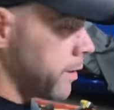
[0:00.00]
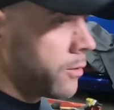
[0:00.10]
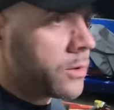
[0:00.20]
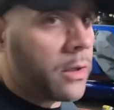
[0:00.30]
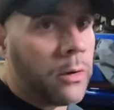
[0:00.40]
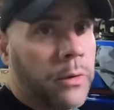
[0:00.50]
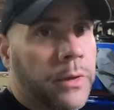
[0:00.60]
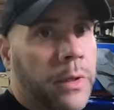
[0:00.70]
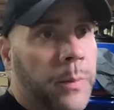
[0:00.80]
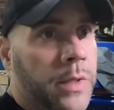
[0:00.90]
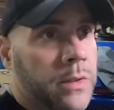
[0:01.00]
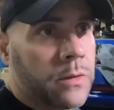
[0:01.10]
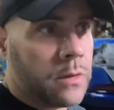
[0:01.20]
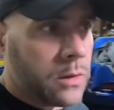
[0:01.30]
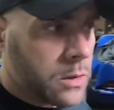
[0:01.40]
We're gonna go start going into the
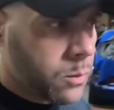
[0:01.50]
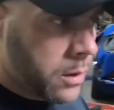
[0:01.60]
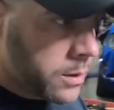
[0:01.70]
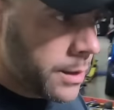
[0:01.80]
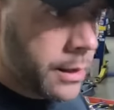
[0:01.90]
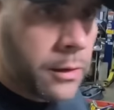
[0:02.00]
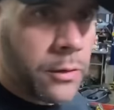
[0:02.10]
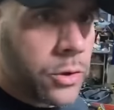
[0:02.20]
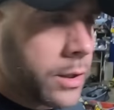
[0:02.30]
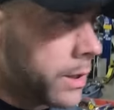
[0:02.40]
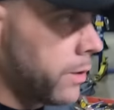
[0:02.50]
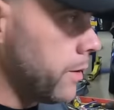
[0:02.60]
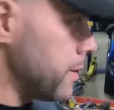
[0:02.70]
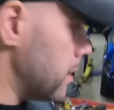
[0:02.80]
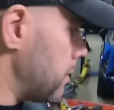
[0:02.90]
pistons, and this is where it's gonna get a little tricky. You're
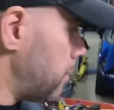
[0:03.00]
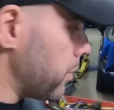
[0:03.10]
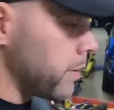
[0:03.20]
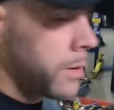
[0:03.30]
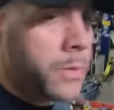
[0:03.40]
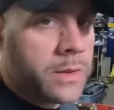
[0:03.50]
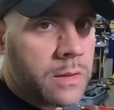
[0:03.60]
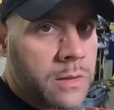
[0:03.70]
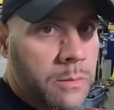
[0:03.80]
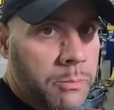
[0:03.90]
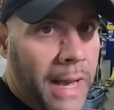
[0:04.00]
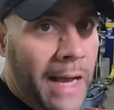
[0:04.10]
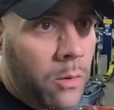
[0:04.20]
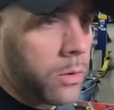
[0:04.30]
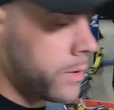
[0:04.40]
gonna see me putting the pistons in
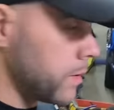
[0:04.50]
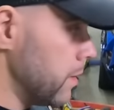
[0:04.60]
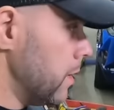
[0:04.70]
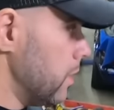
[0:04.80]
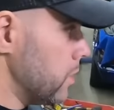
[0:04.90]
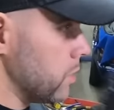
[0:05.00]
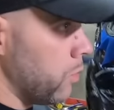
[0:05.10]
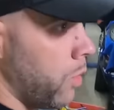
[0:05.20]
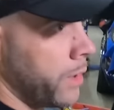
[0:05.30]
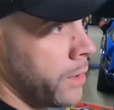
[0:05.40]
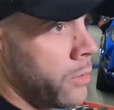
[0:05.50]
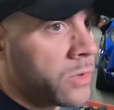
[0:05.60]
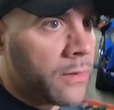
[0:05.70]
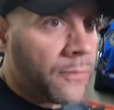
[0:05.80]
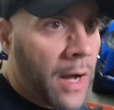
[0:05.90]
backwards. So one
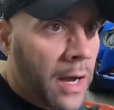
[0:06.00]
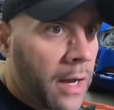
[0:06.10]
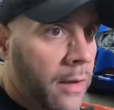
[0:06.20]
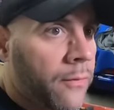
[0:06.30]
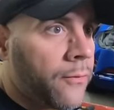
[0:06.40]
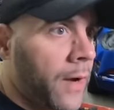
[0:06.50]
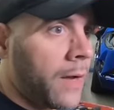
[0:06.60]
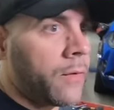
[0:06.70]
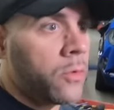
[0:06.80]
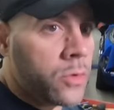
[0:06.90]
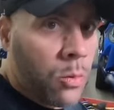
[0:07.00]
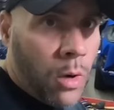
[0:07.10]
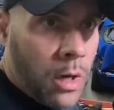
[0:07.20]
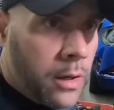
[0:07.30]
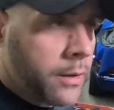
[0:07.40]
goes to five, five goes to
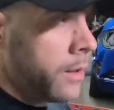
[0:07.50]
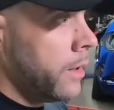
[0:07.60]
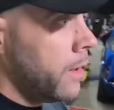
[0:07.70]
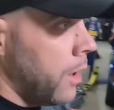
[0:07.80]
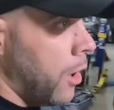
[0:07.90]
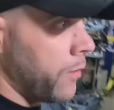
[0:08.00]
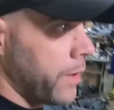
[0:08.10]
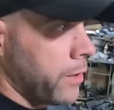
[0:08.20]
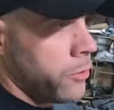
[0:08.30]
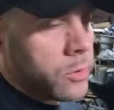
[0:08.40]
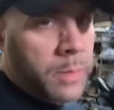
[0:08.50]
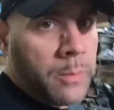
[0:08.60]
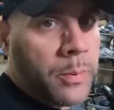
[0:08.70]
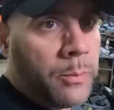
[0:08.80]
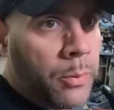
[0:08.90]
one. All the arrows will be
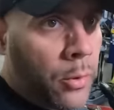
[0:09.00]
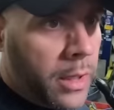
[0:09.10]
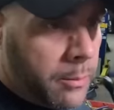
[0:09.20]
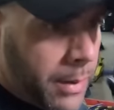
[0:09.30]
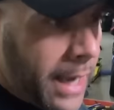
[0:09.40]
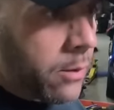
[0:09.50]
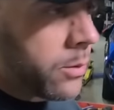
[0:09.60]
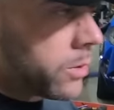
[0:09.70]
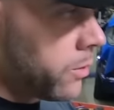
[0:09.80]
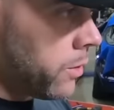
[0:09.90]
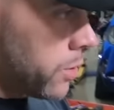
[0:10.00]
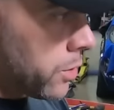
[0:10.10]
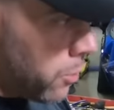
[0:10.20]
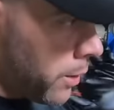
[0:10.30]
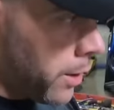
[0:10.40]
pointing backwards. So they're
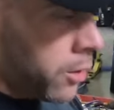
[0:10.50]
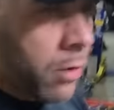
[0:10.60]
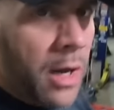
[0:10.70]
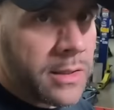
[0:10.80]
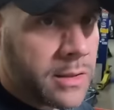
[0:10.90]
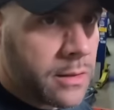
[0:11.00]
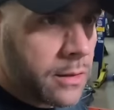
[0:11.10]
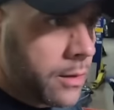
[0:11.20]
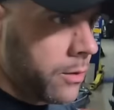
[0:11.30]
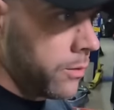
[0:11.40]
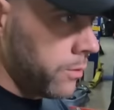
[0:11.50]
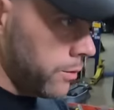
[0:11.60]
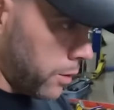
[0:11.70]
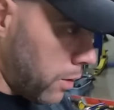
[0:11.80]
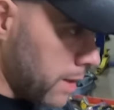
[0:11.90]
just going across, you know,
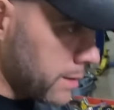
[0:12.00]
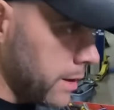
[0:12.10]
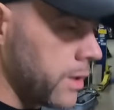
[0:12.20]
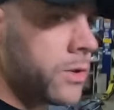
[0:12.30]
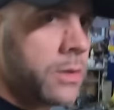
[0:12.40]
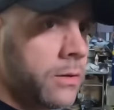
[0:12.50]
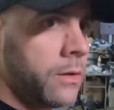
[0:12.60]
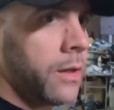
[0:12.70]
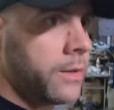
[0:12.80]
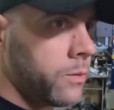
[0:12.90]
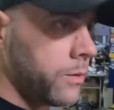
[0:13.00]
across the engine. That's